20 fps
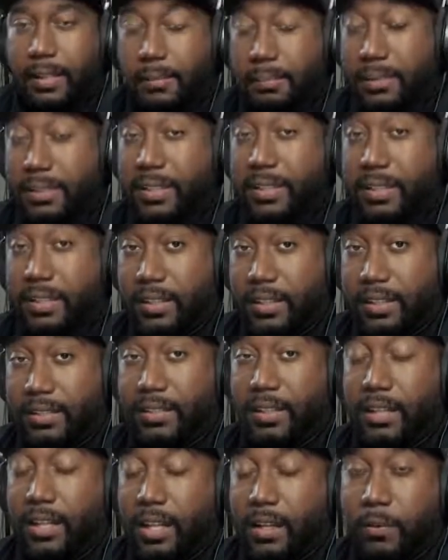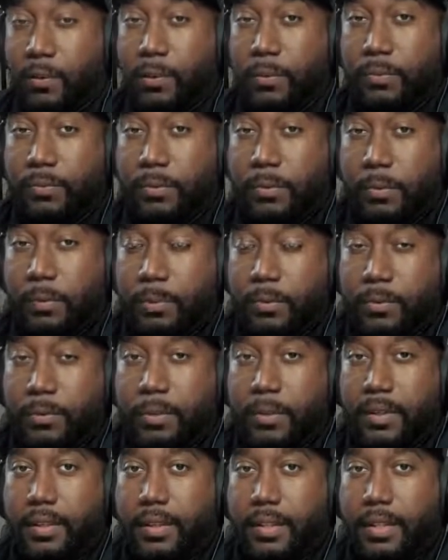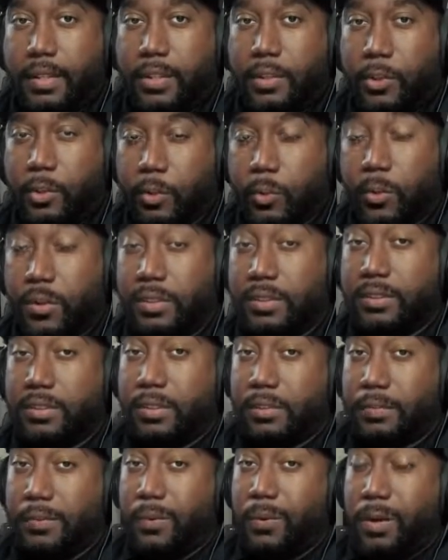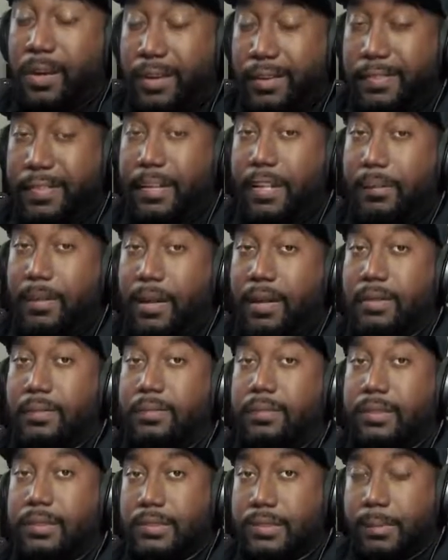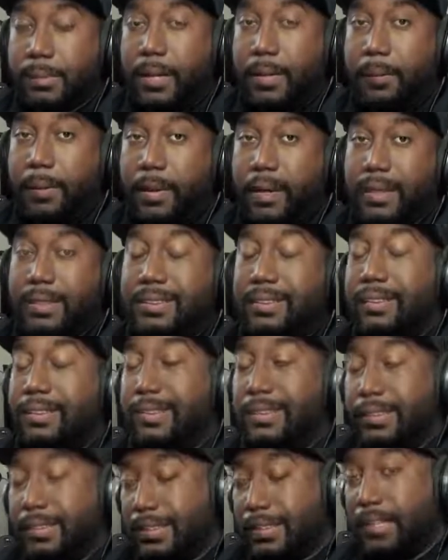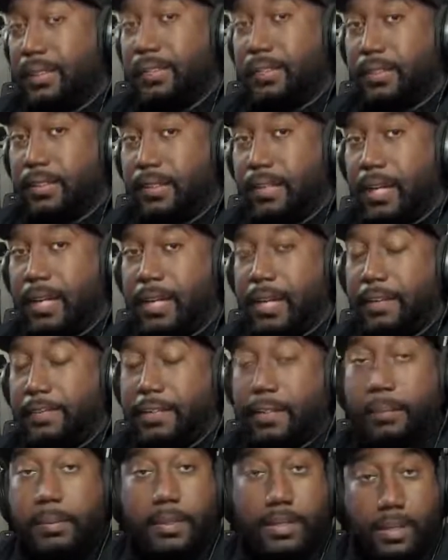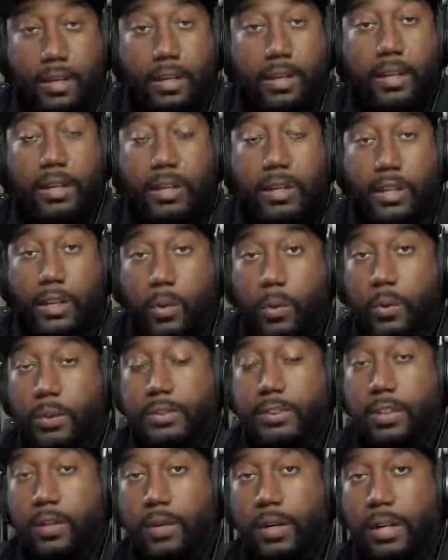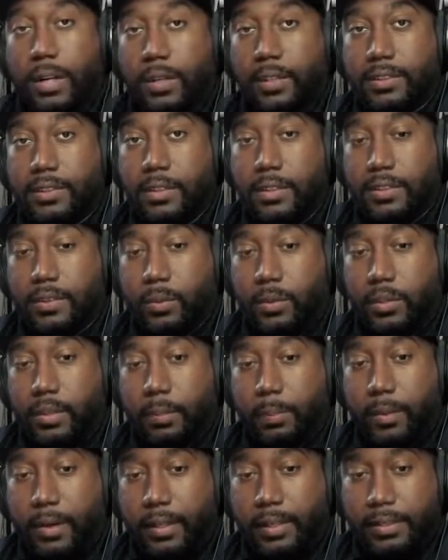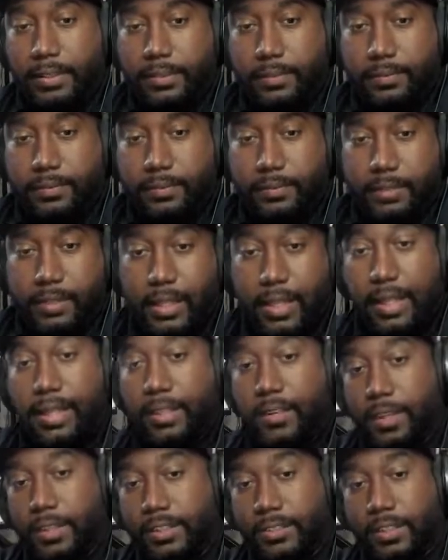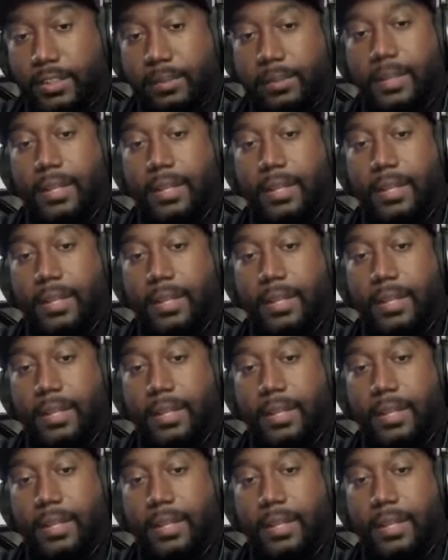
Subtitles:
But there is a lot of room for improvement in the new ones. So if you are thinking about some AirPods, kind of hefty, but they're on sale right now, so that's a really good price. Hey, great stream.